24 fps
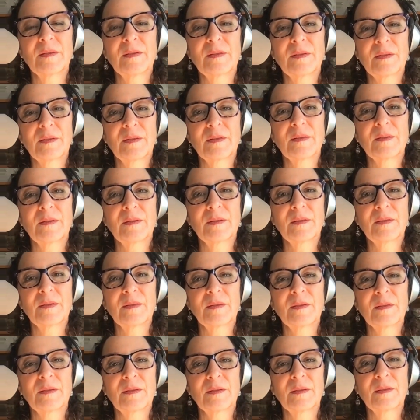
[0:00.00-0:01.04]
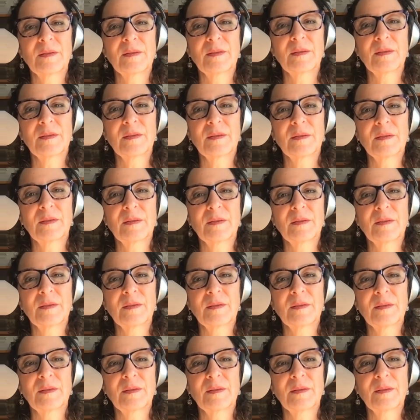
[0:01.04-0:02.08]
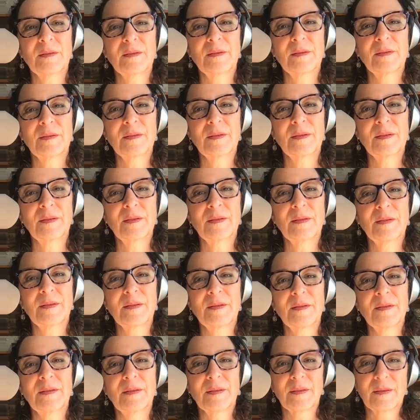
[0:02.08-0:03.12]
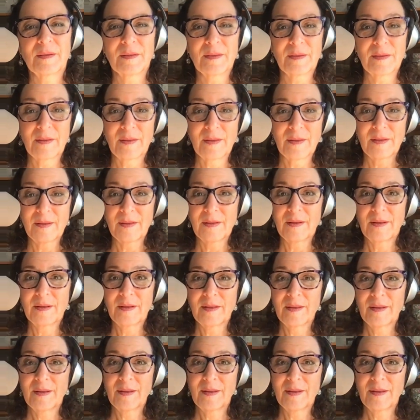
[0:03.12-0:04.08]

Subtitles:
(silent)